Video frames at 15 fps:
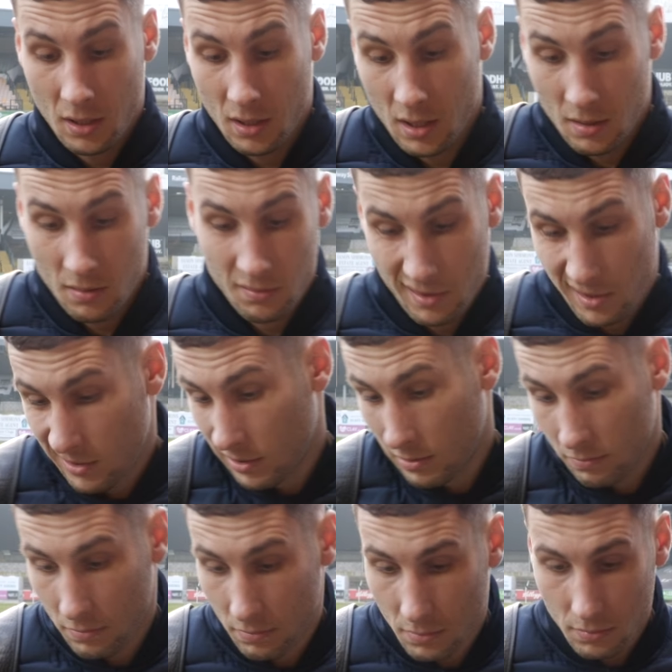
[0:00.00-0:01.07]
Uh, you
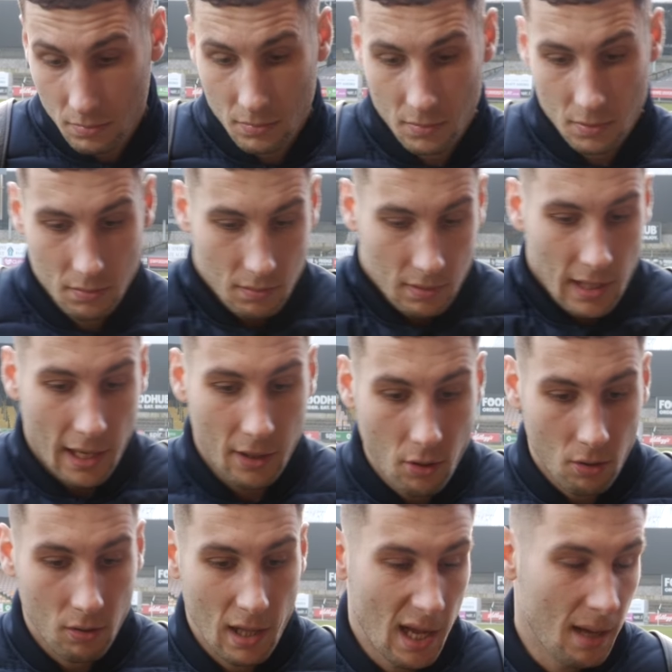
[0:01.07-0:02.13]
know, their
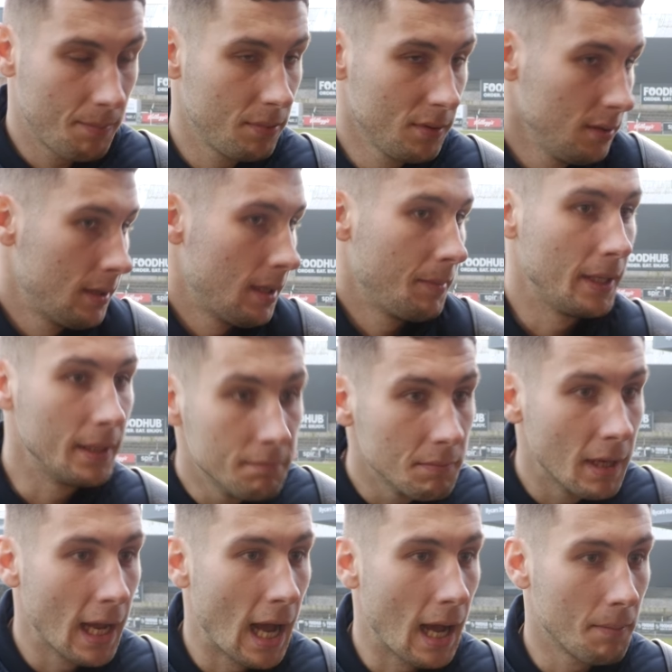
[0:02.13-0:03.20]
goal happened. I mean,
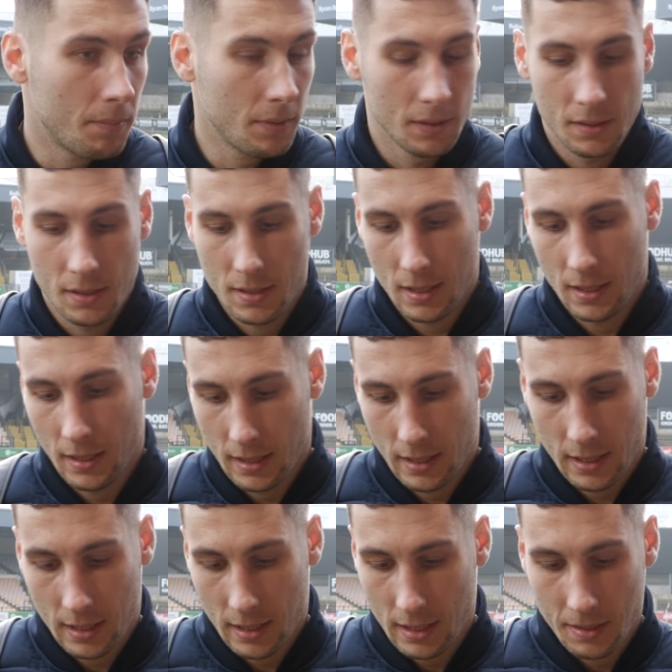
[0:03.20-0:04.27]
it happens.
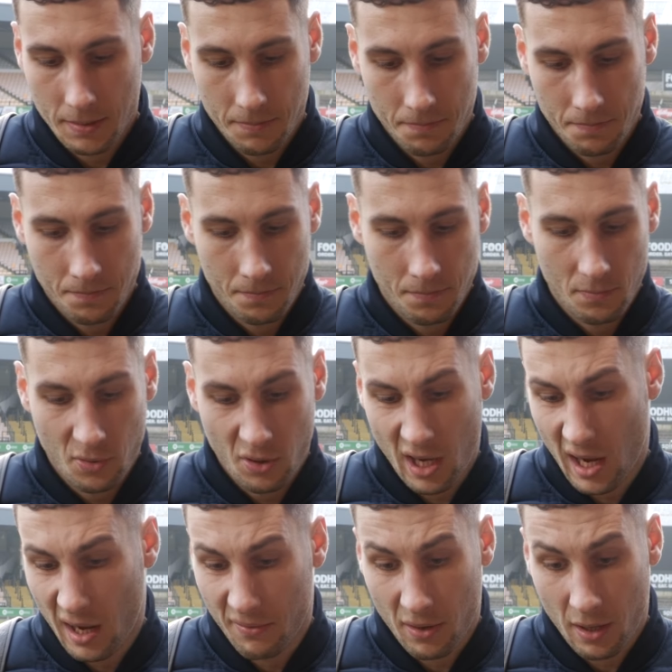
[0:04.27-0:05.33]
Um, but
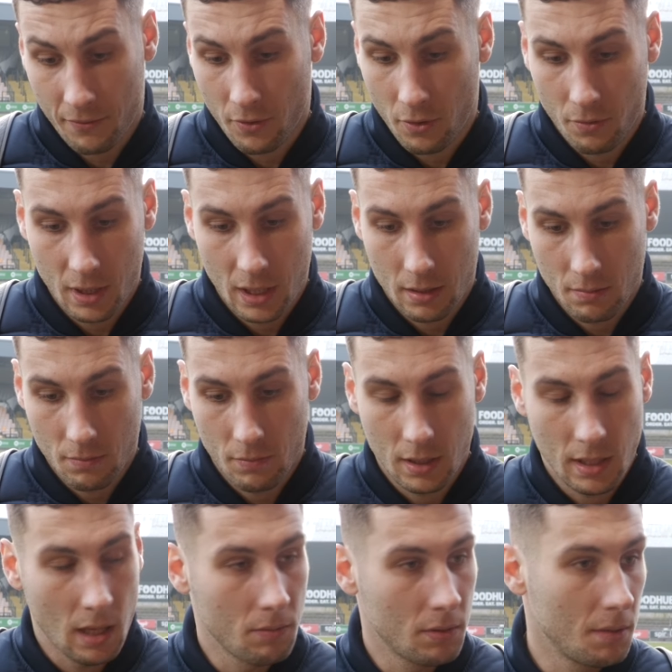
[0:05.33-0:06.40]
yeah, I, I thought we we
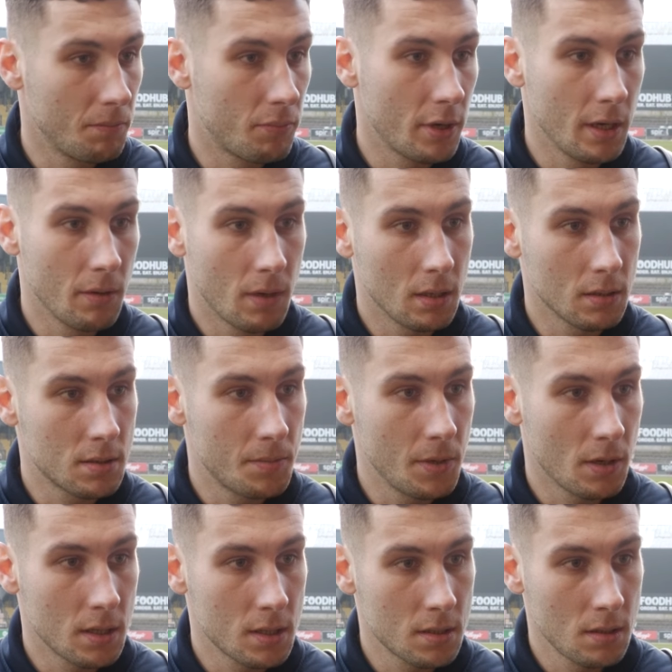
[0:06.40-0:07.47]
dealt with them pretty well, to be
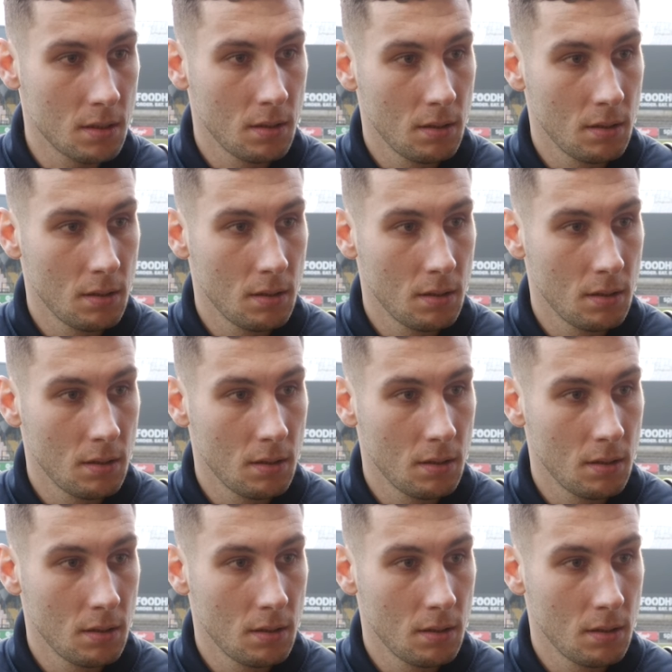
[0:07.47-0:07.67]
honest.